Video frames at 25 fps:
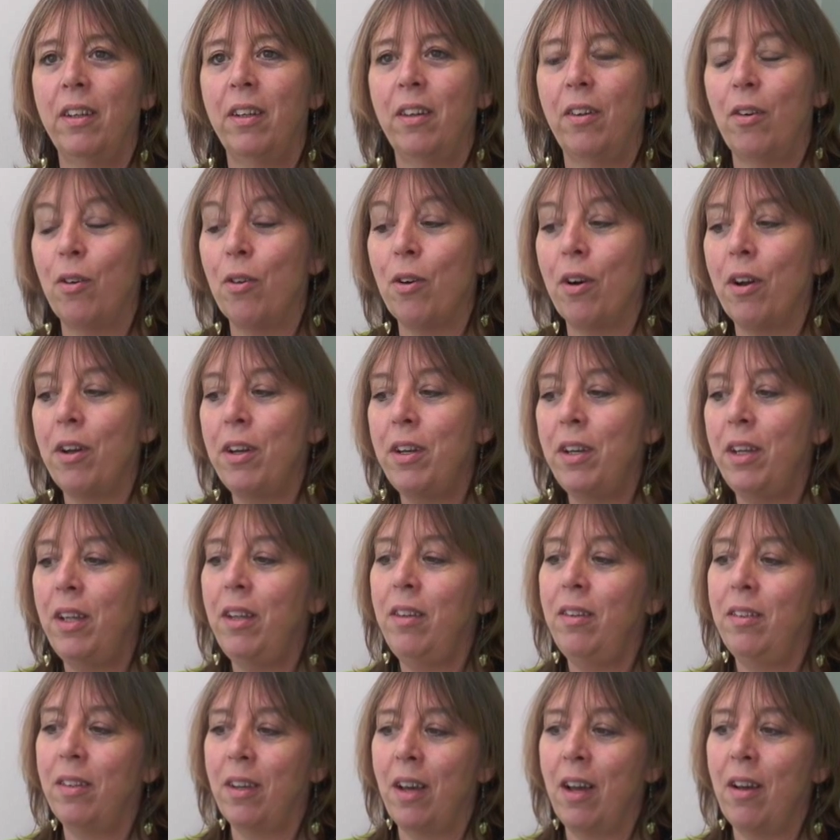or I
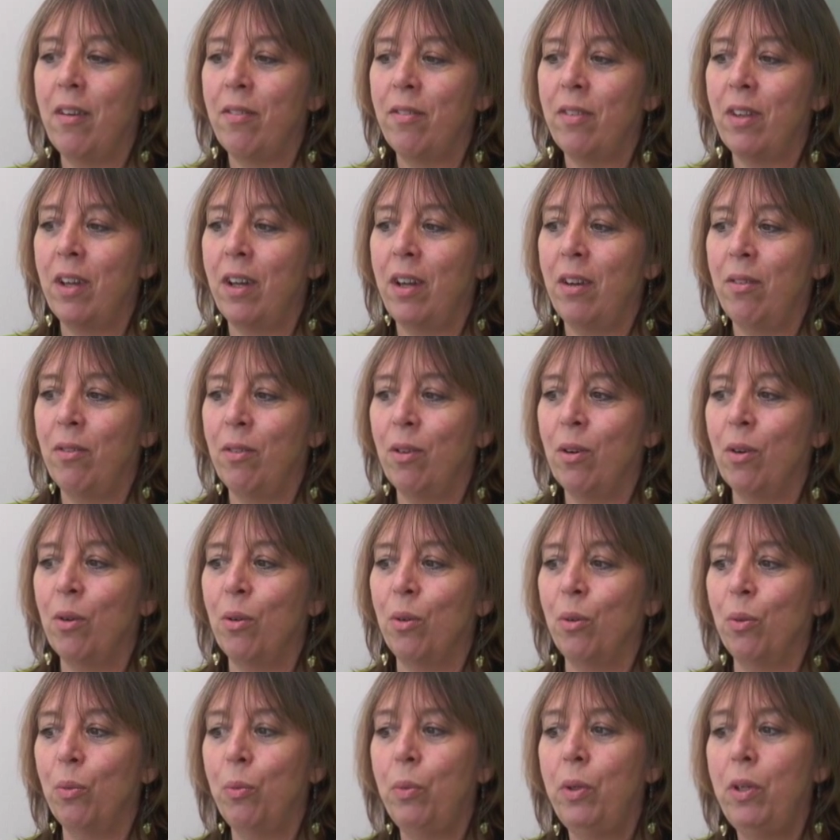need to have that
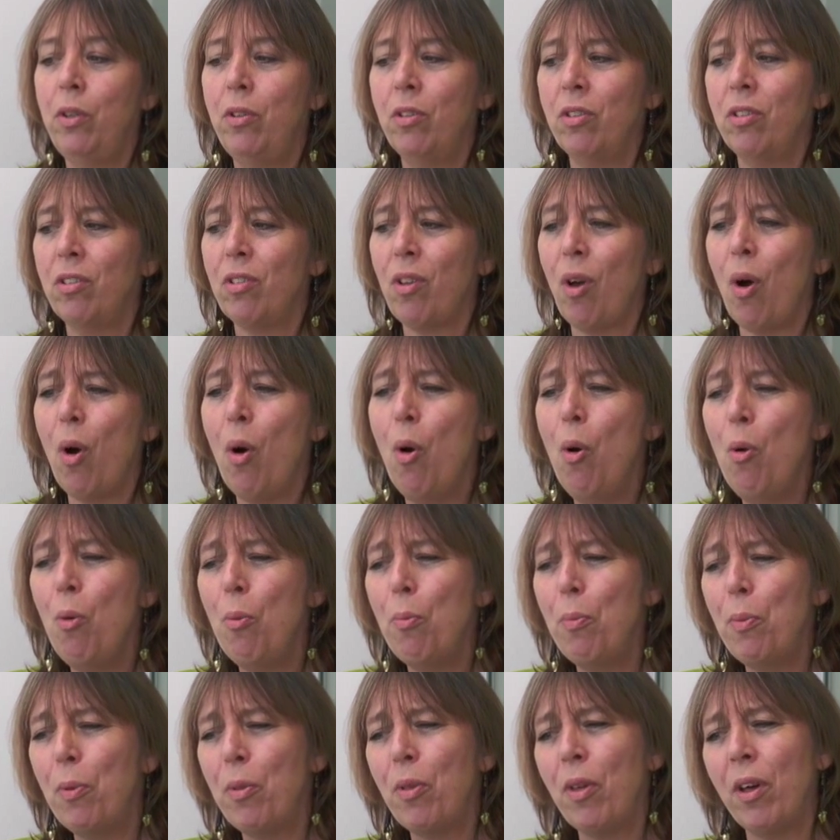role. We just
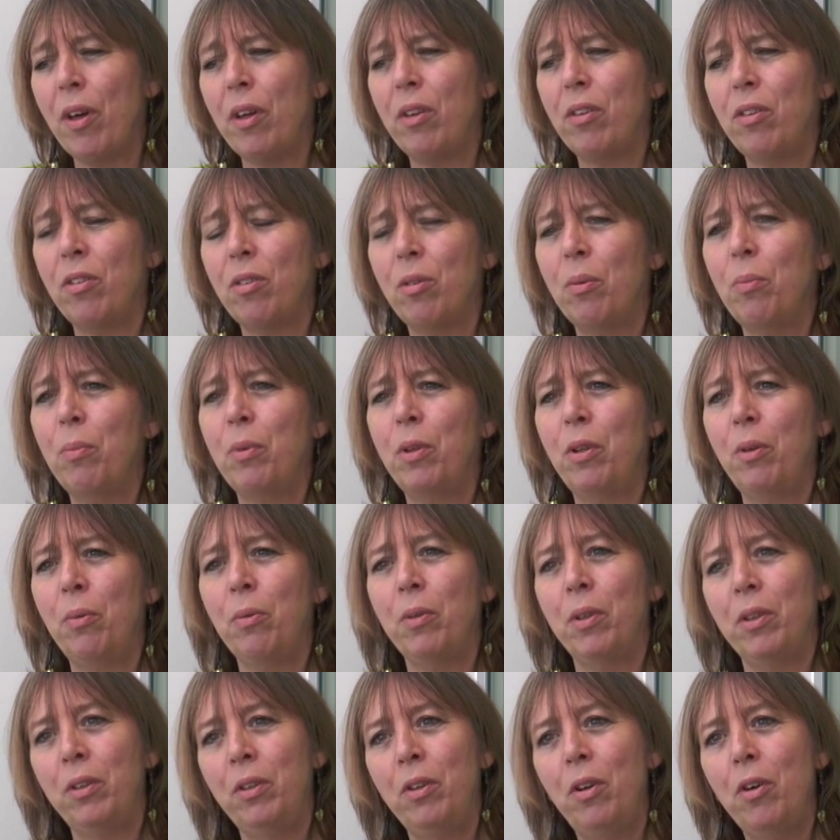hope that somebody
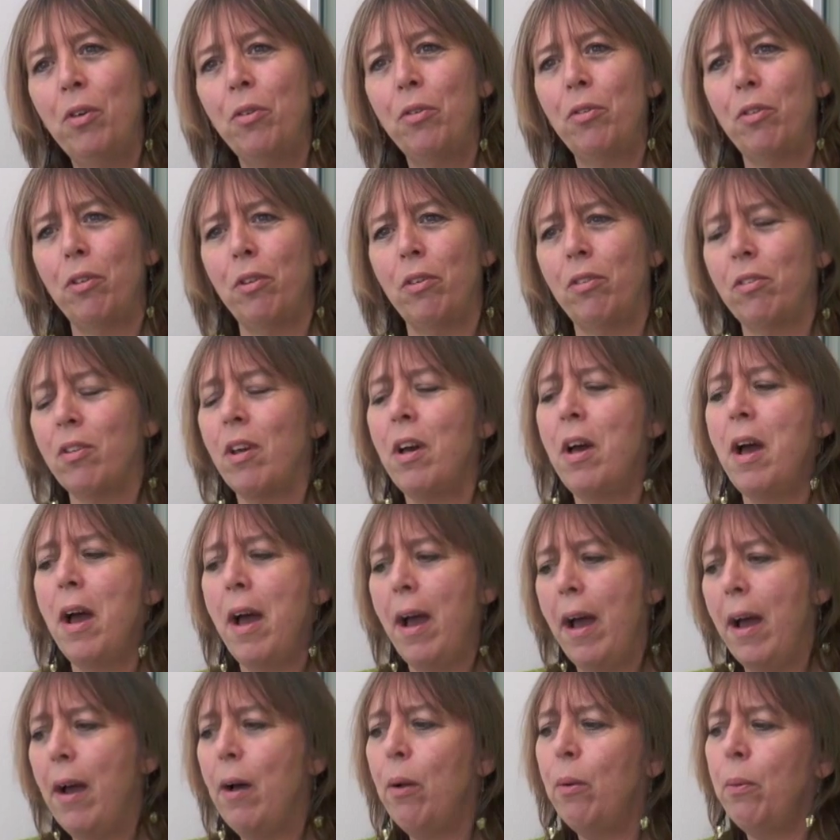will notice
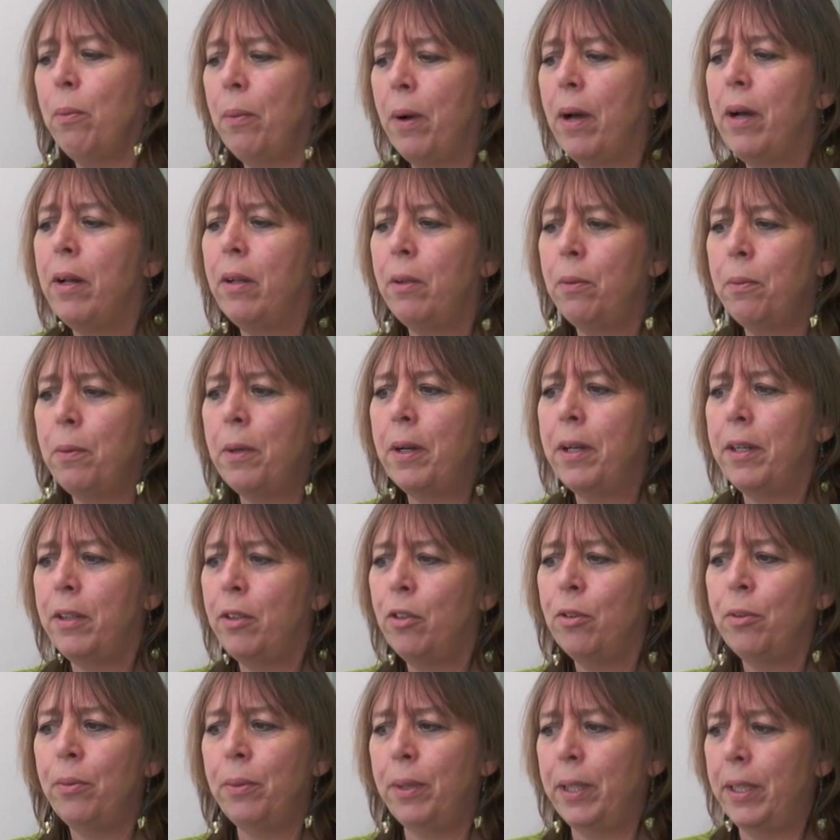how well we're
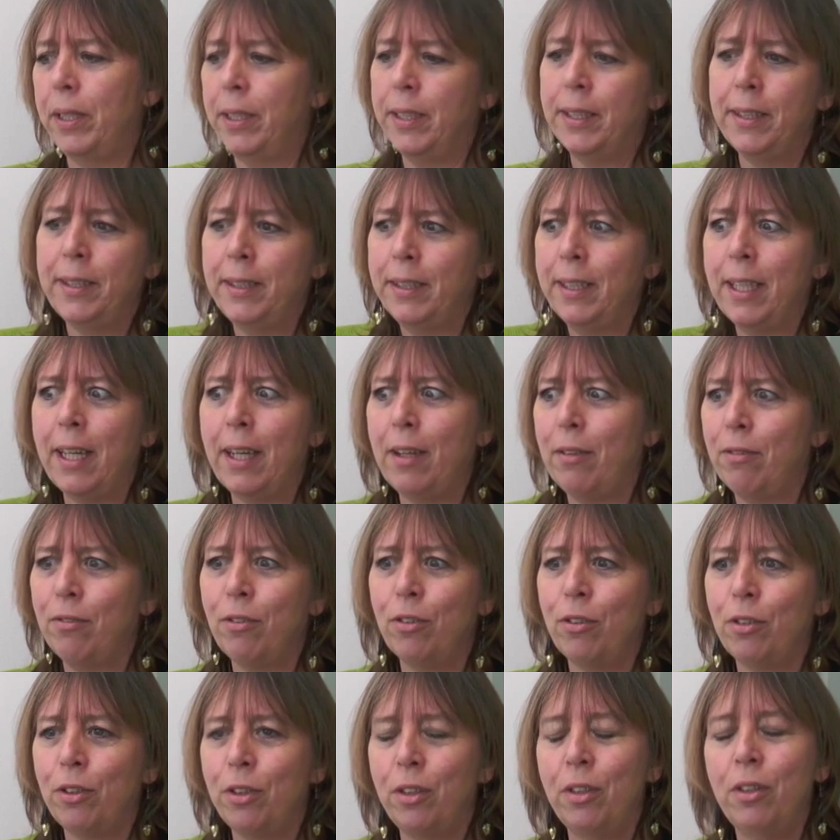doing and
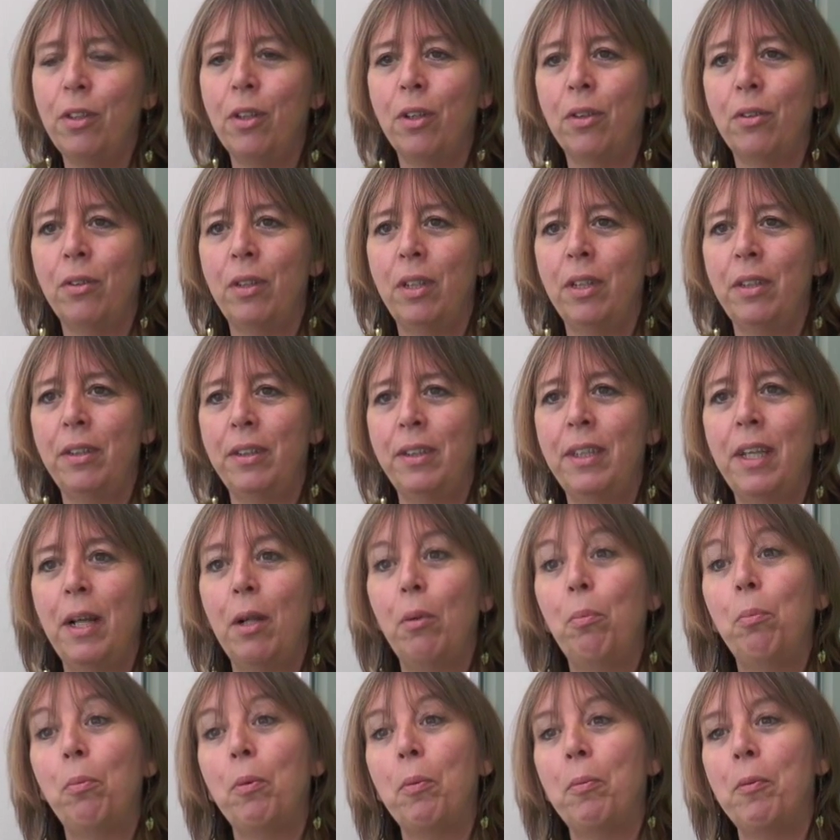therefore, you know, that they'll
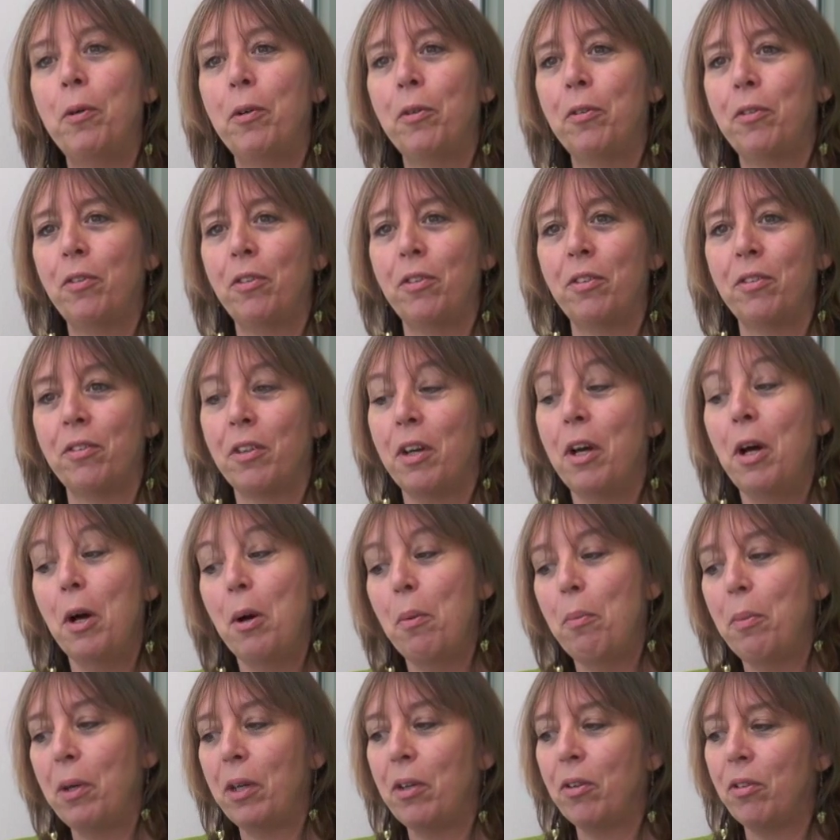promote us
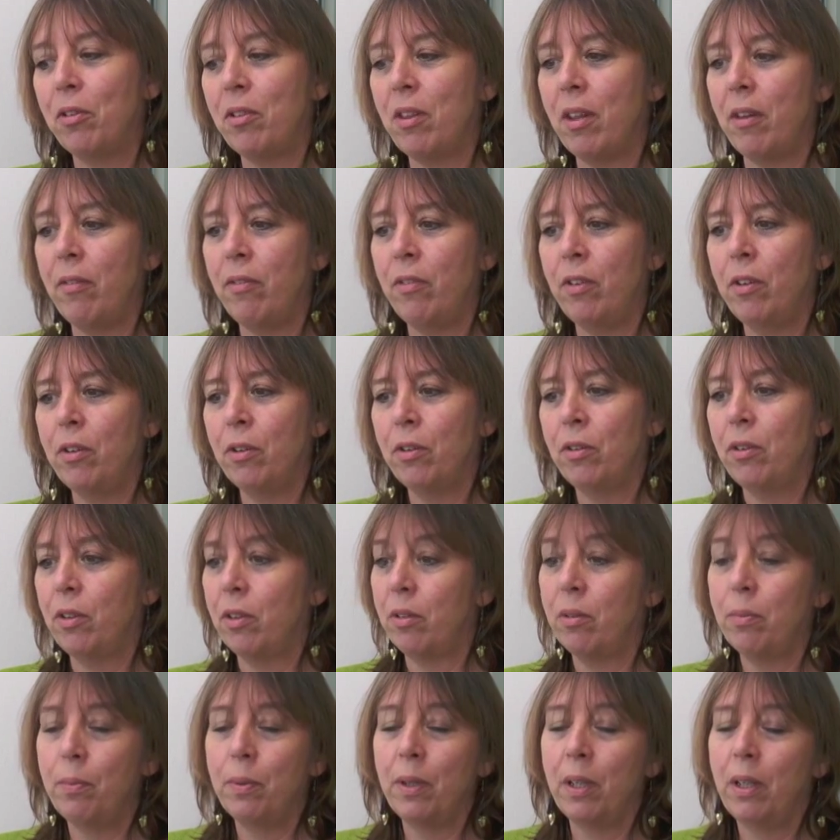because they've
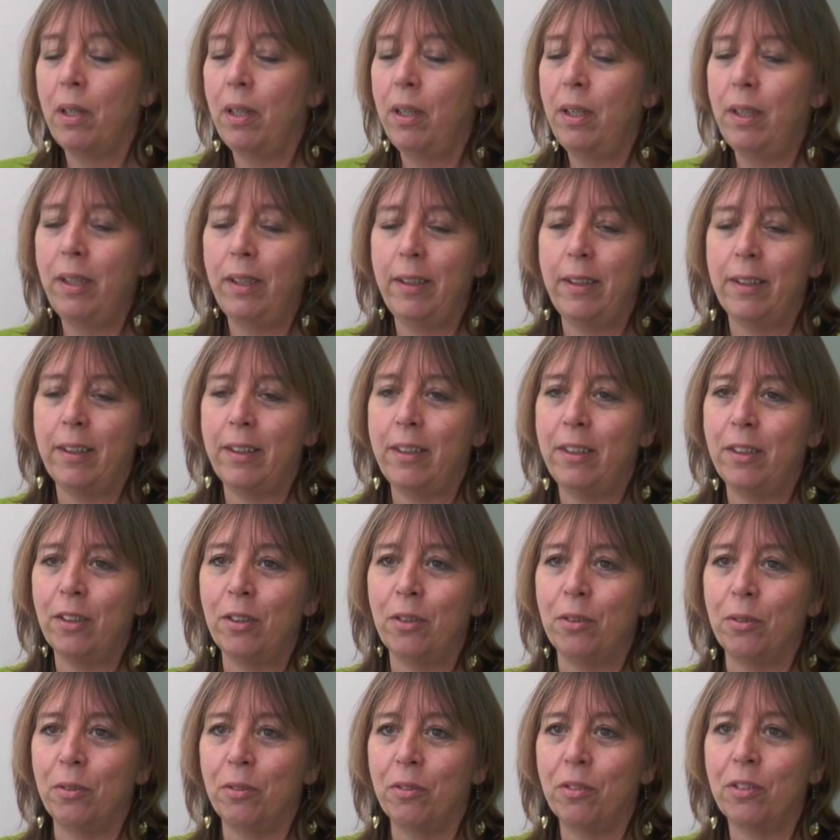noticed, but clearly they
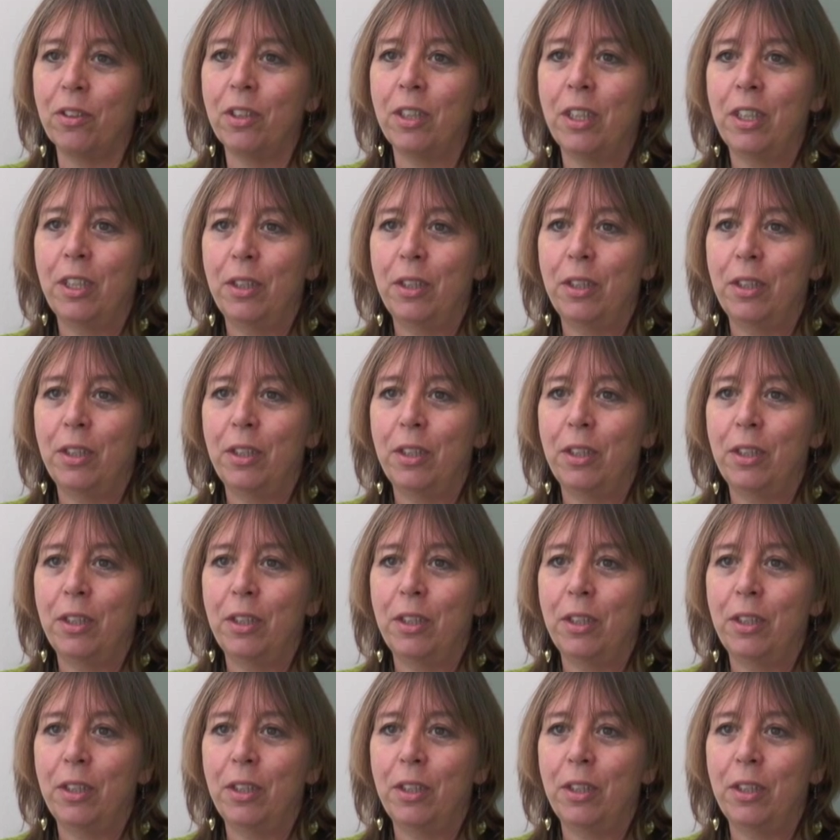don't.